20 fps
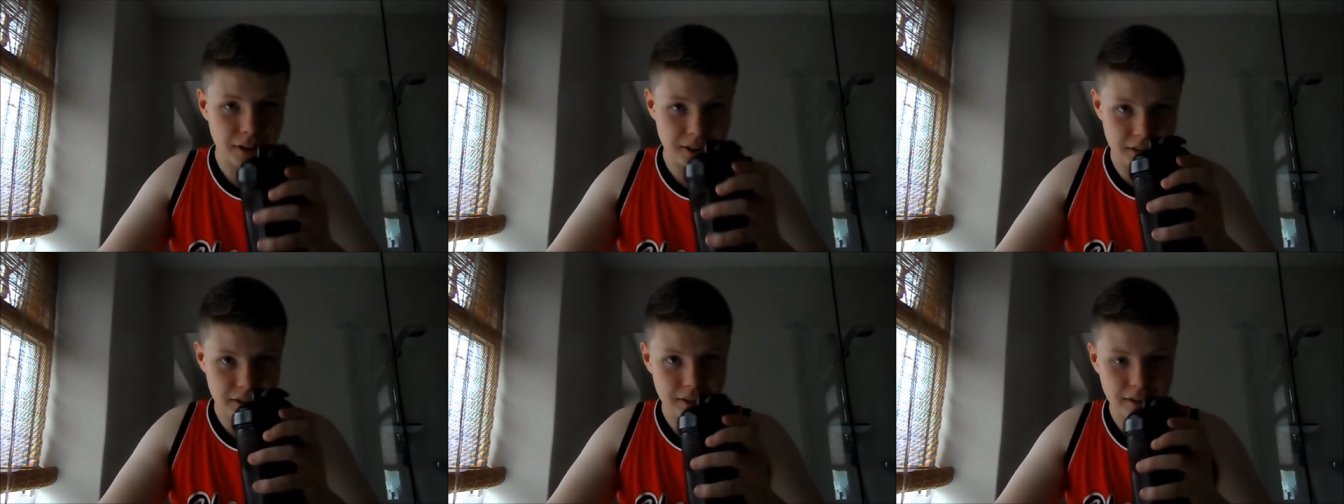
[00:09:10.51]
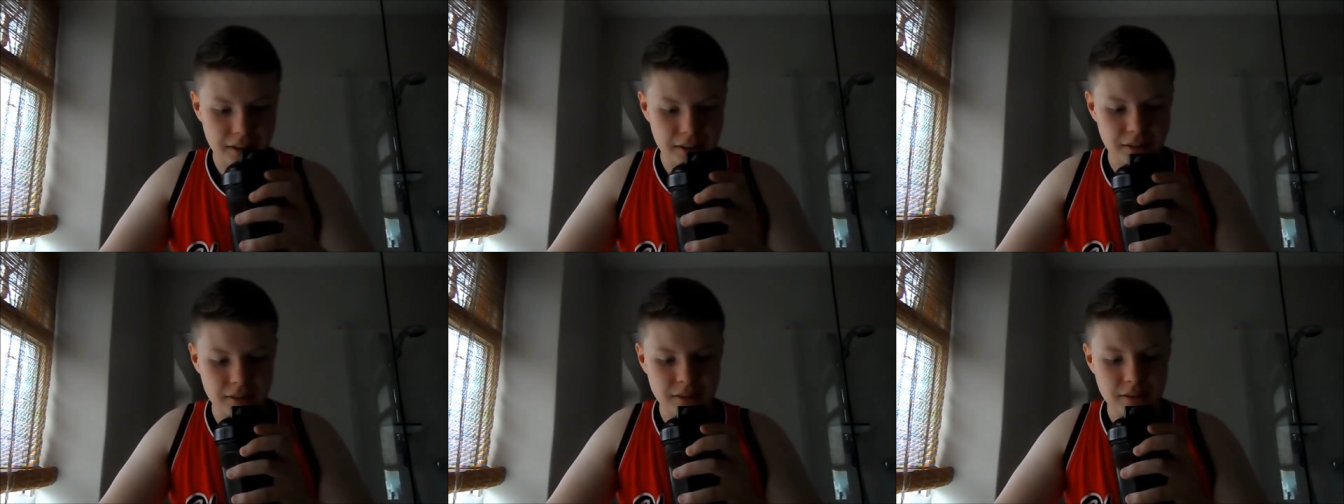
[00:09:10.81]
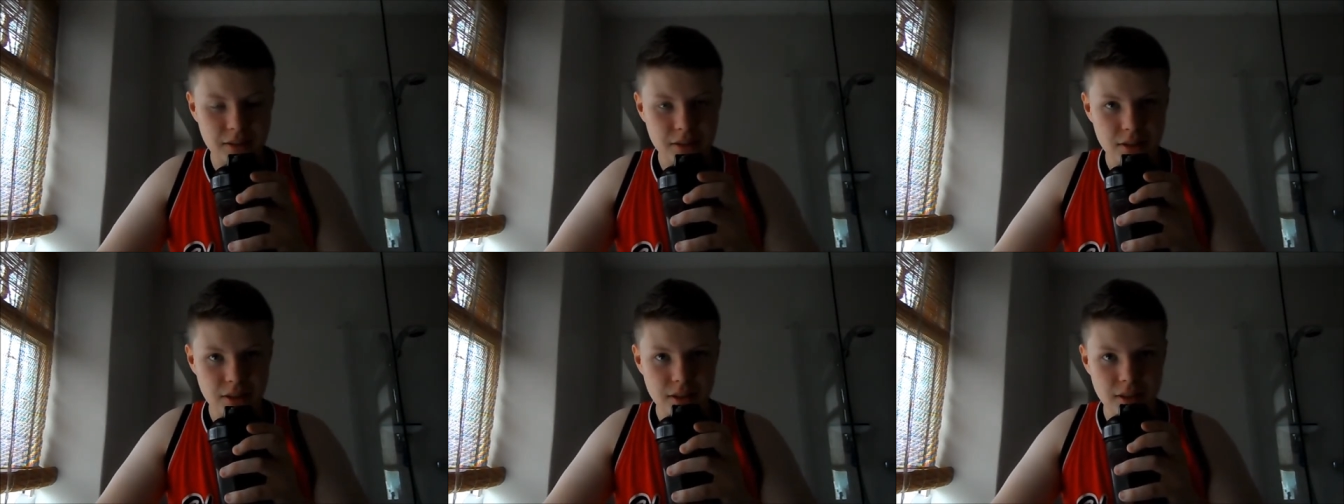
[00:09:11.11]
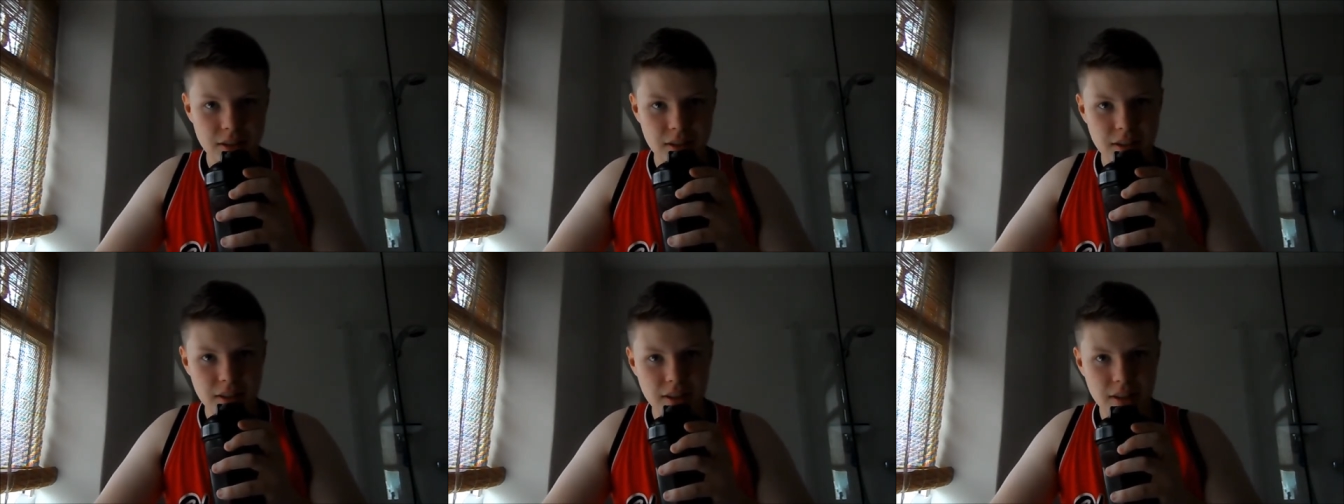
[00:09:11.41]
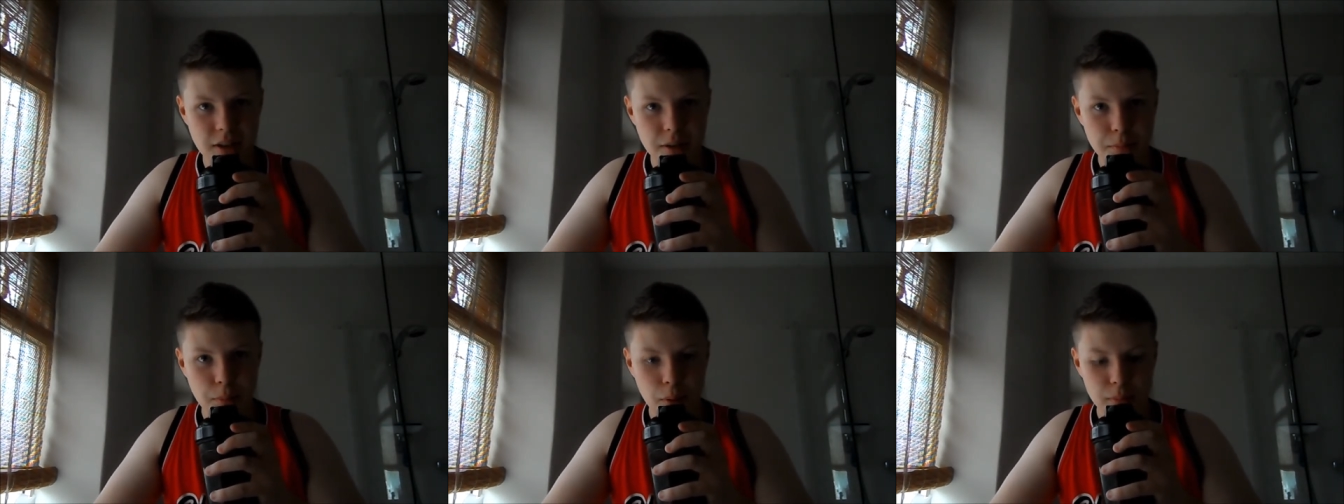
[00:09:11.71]
Right,
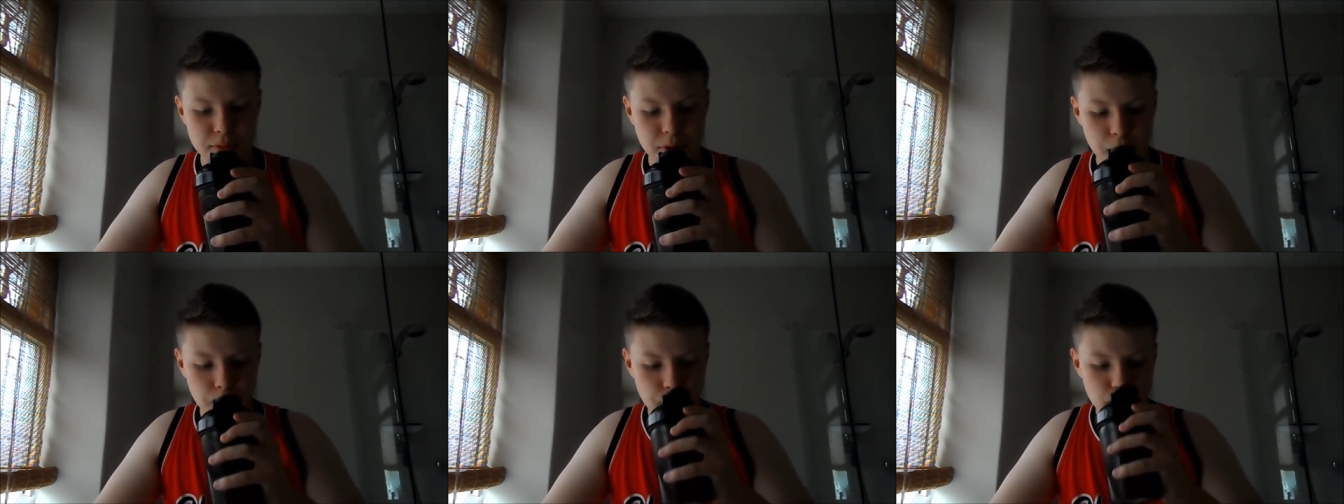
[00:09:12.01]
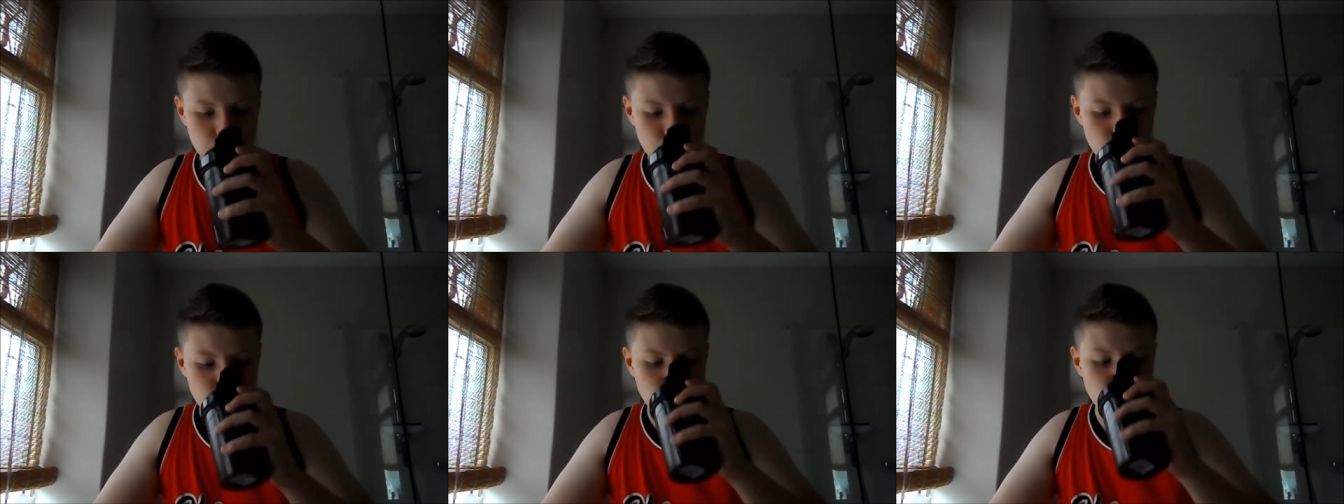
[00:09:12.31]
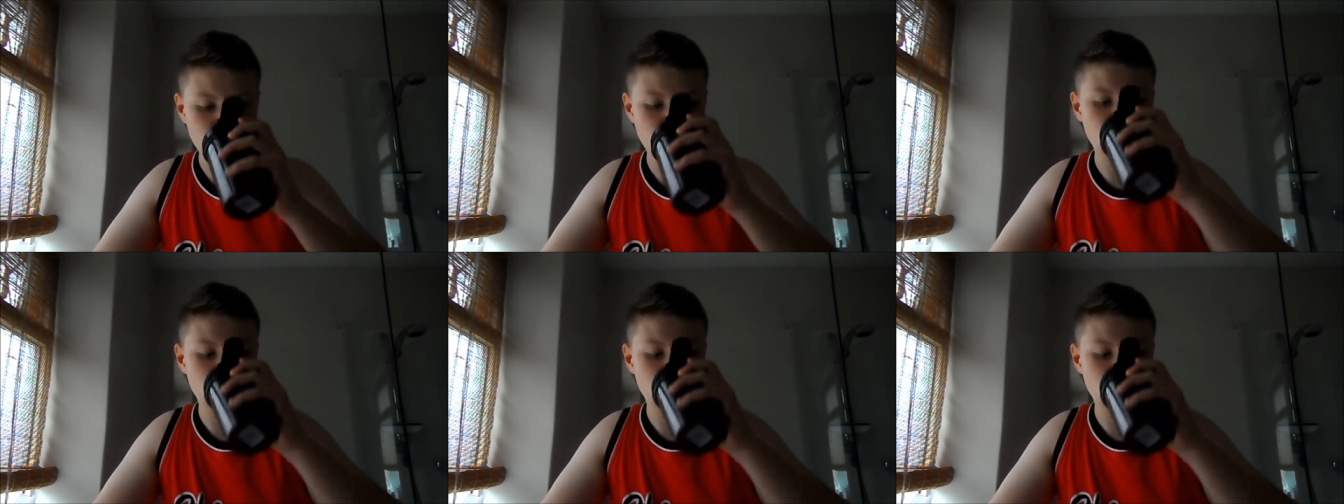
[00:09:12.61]
bottles up.